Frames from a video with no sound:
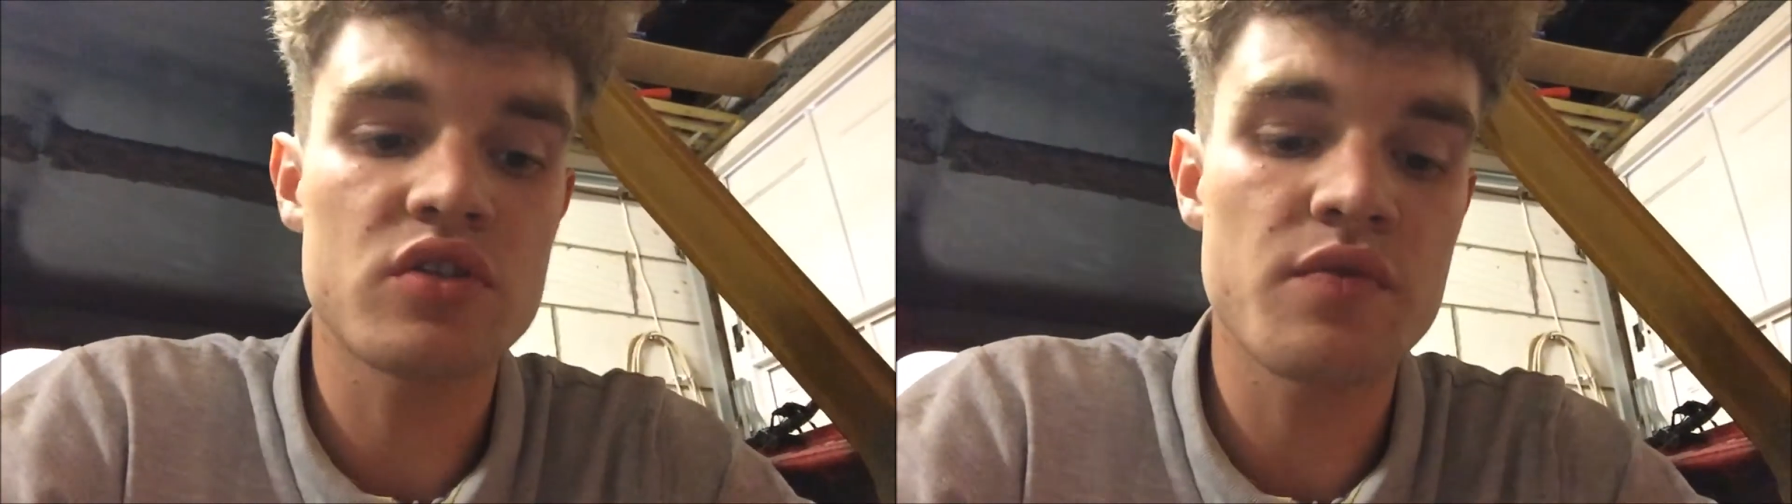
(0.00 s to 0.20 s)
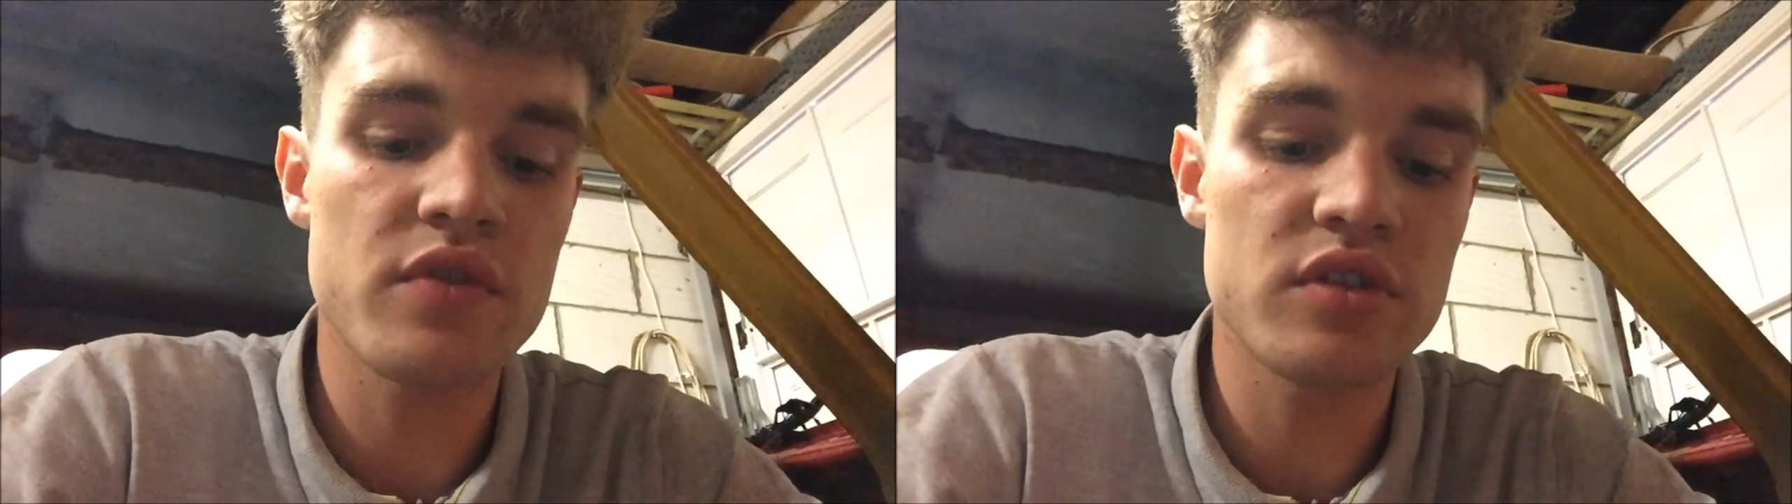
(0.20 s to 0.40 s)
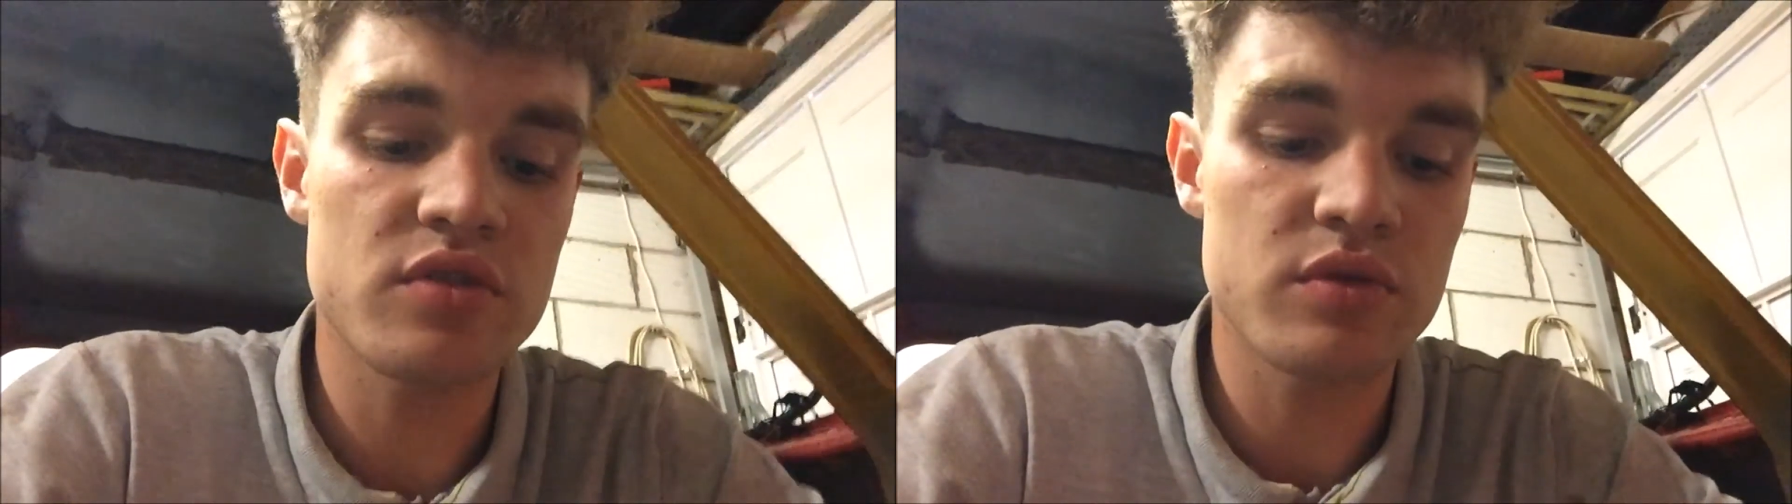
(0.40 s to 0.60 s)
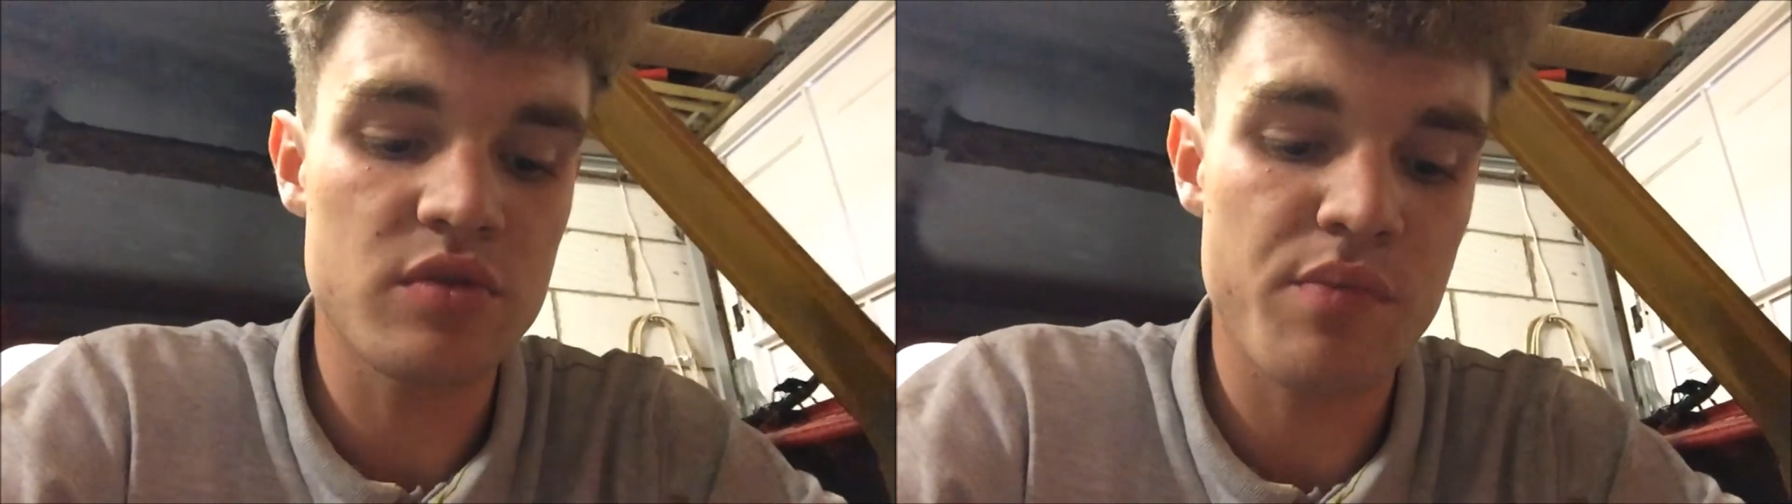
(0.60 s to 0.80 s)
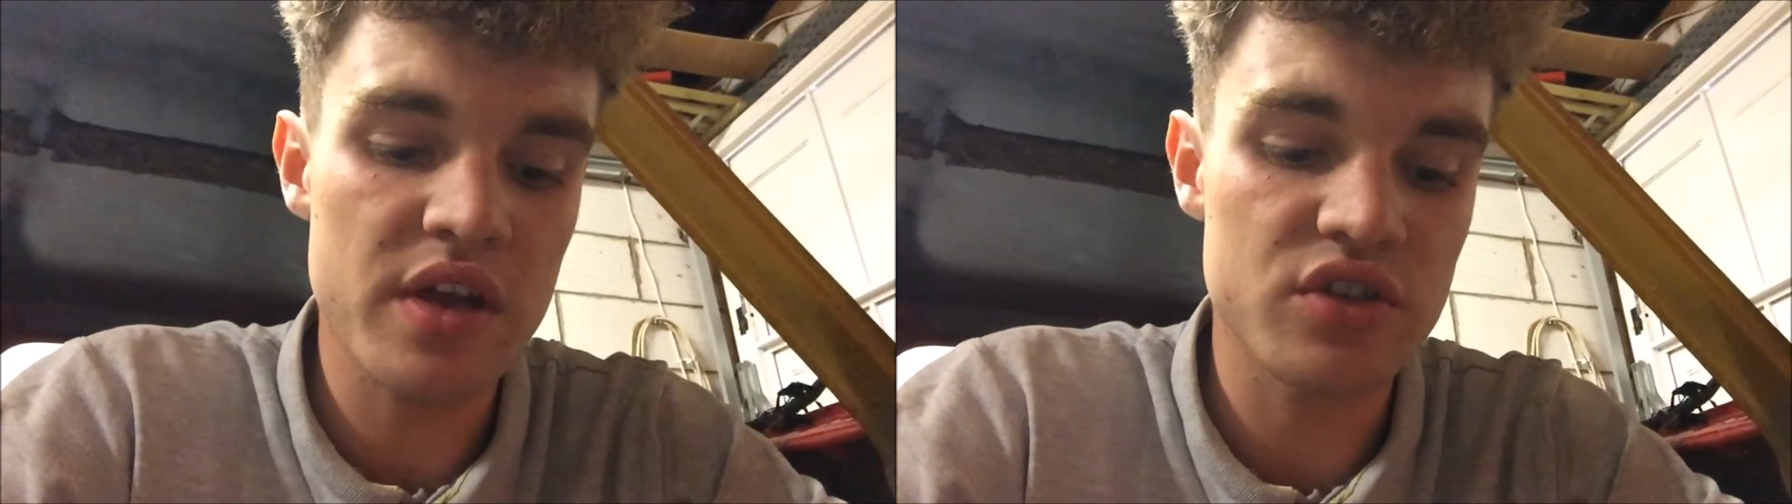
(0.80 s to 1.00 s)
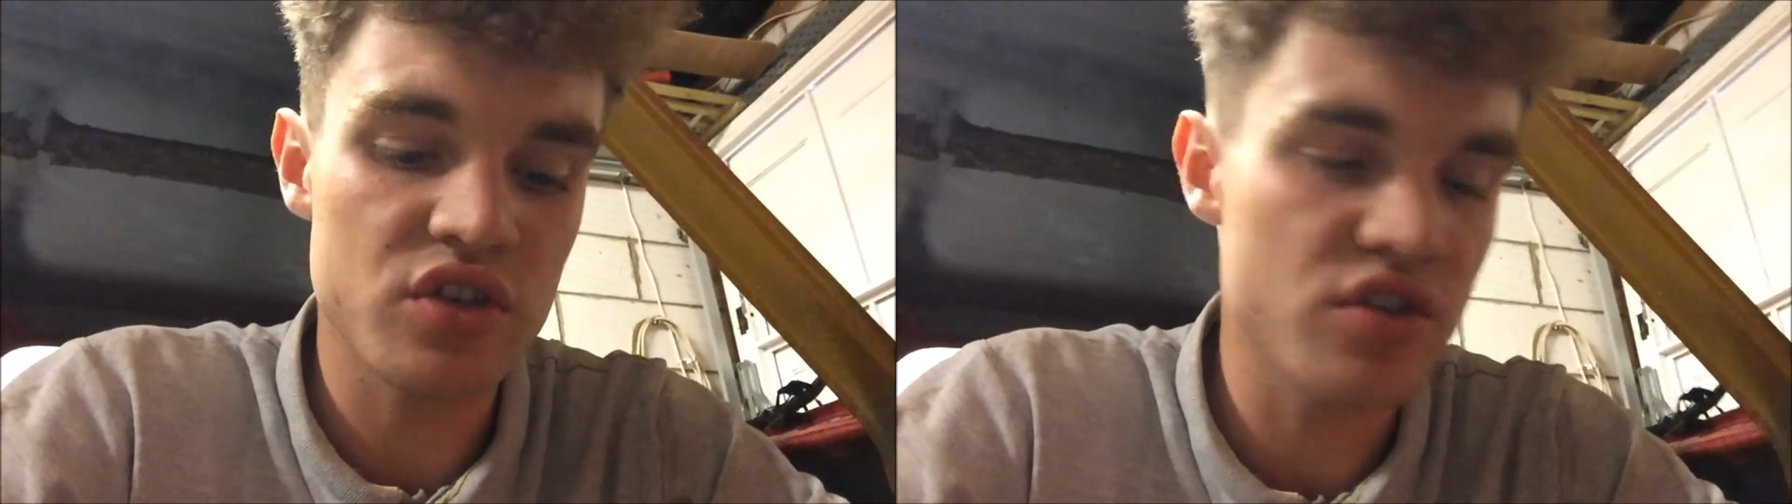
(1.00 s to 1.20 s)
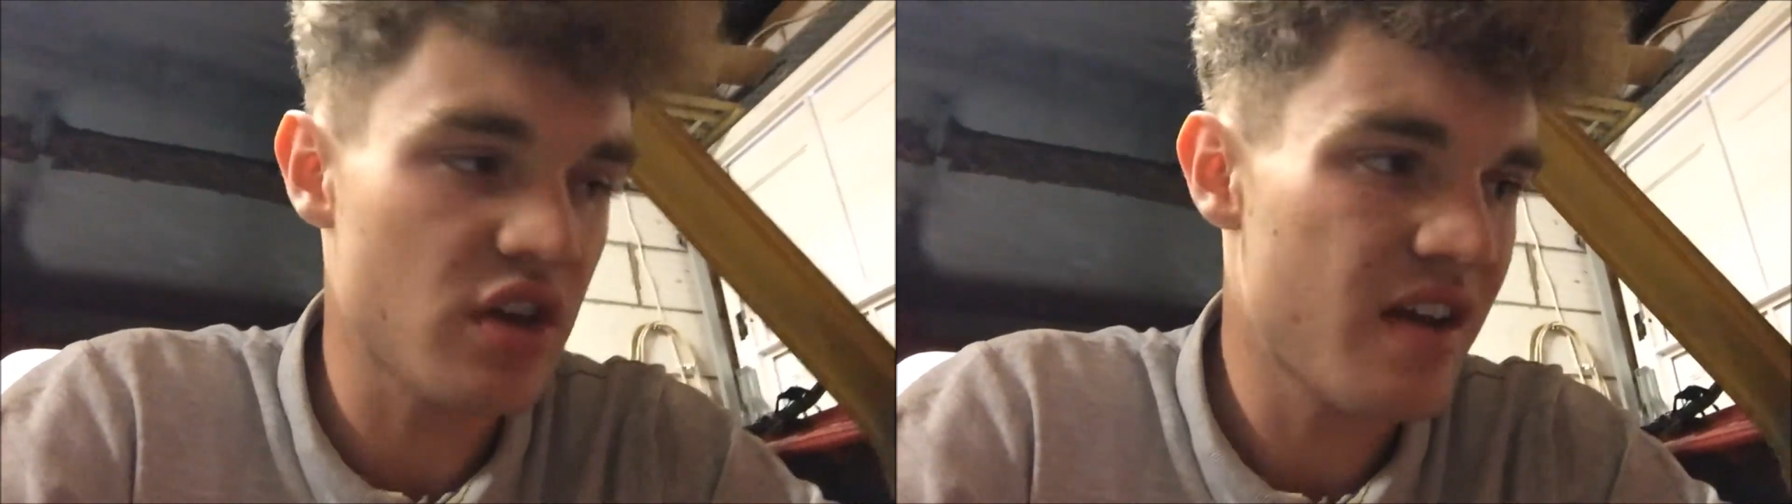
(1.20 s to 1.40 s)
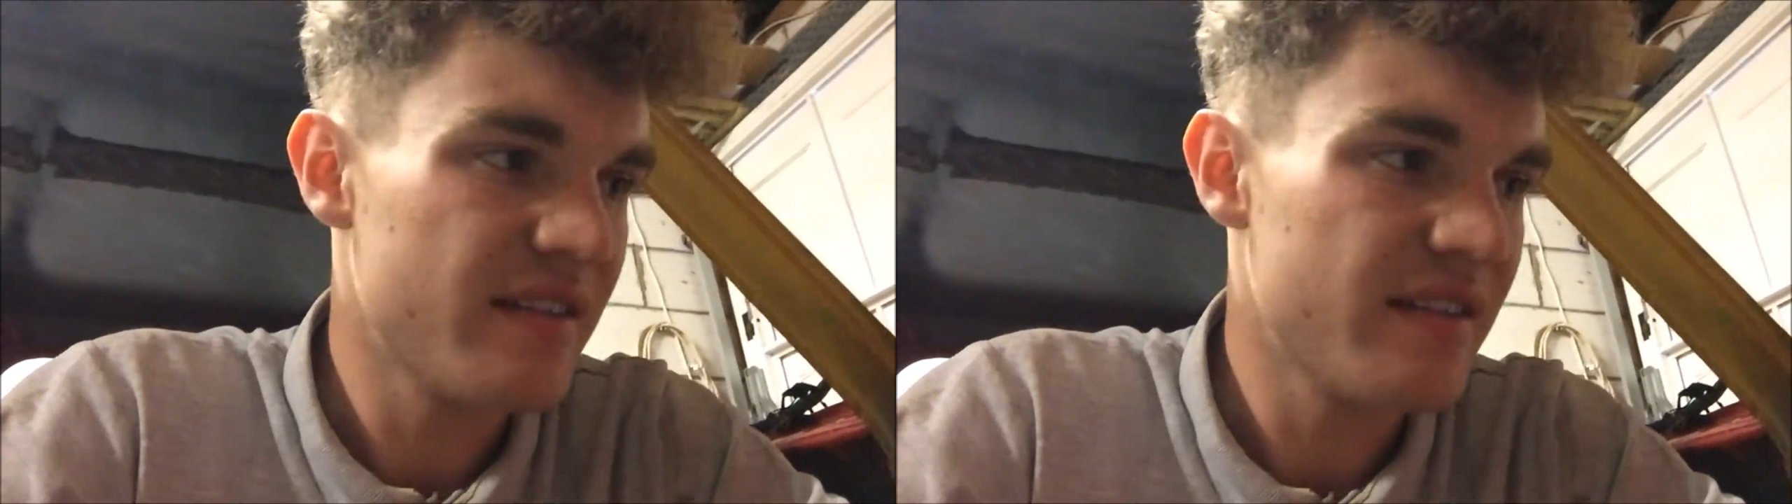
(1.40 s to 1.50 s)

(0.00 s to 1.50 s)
something with some pictures,